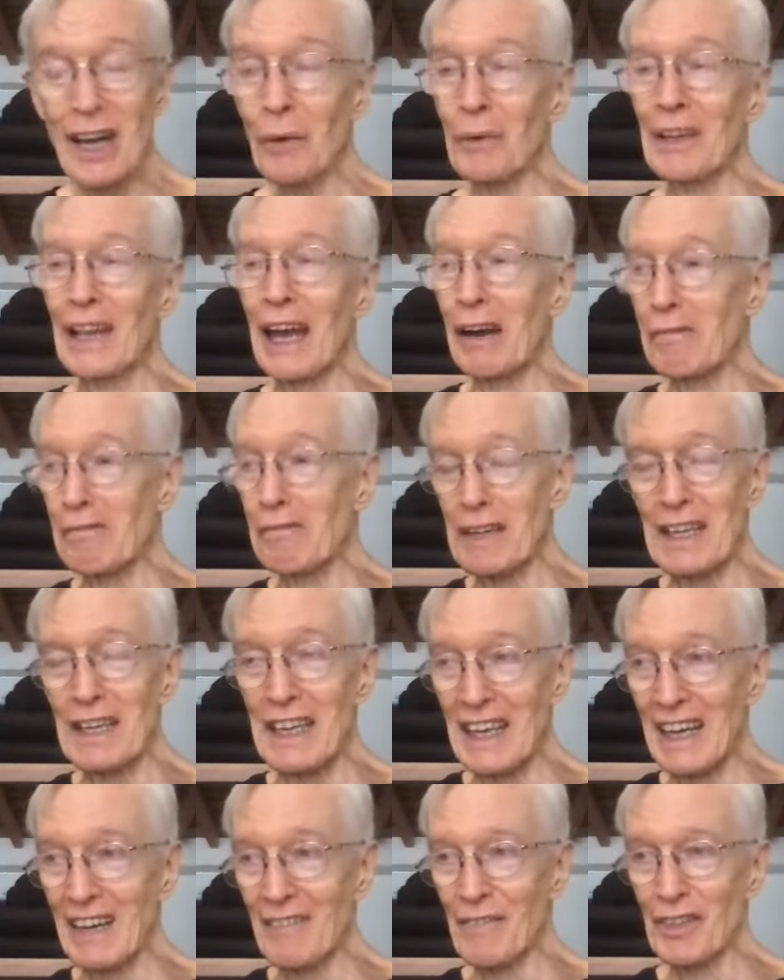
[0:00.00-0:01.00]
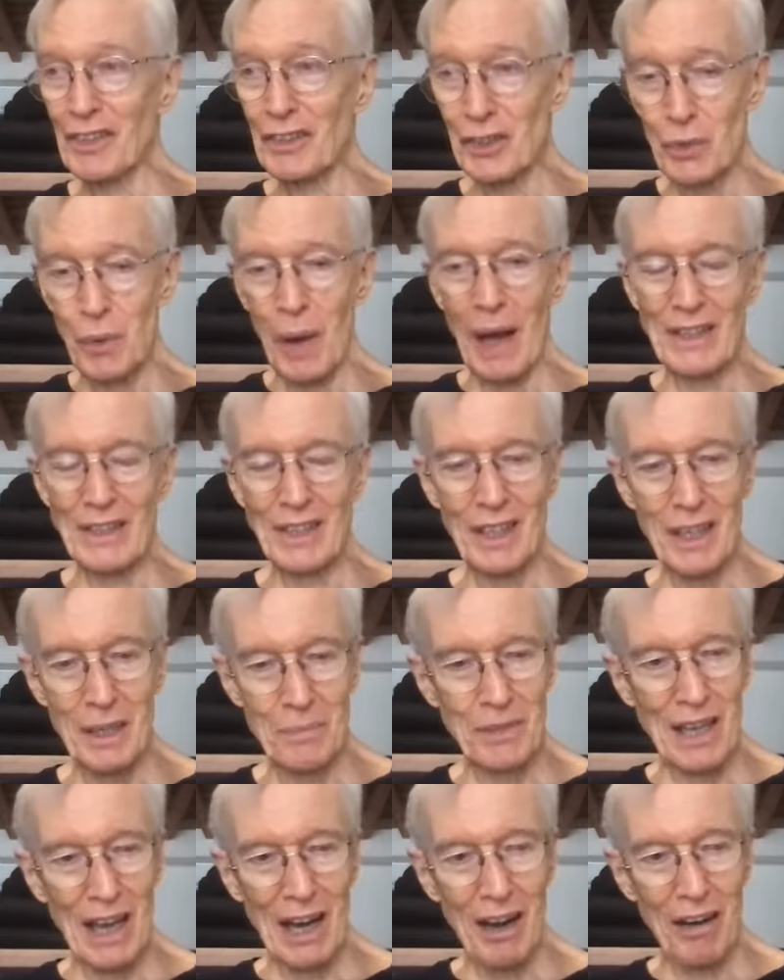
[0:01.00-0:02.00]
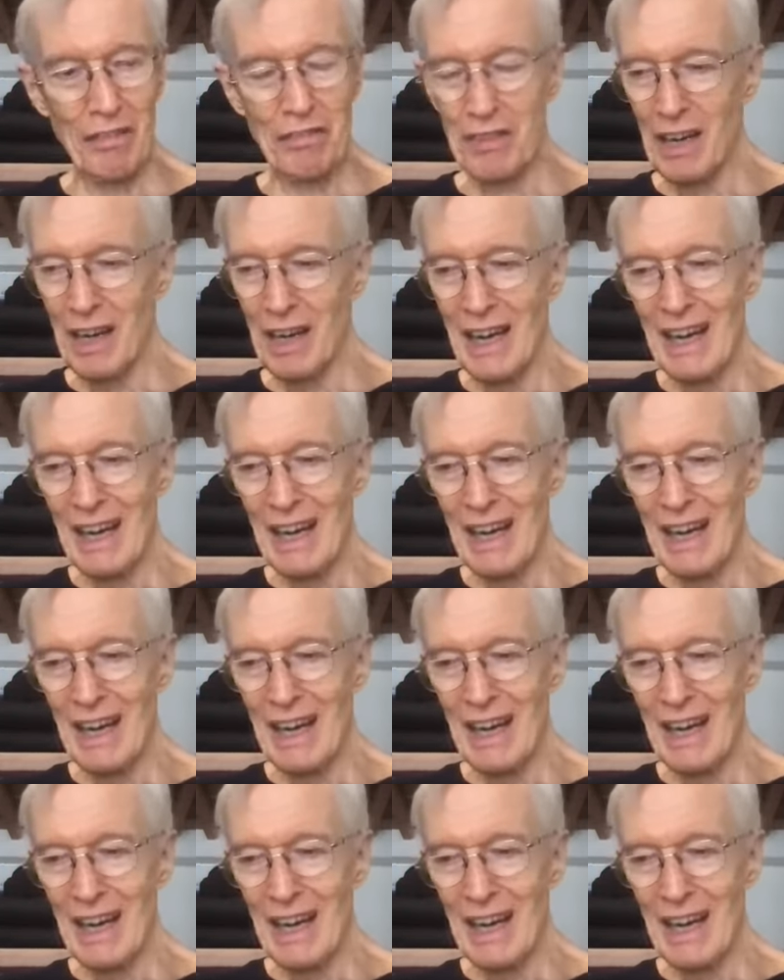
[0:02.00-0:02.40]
without reading Chuang-Tzu himself.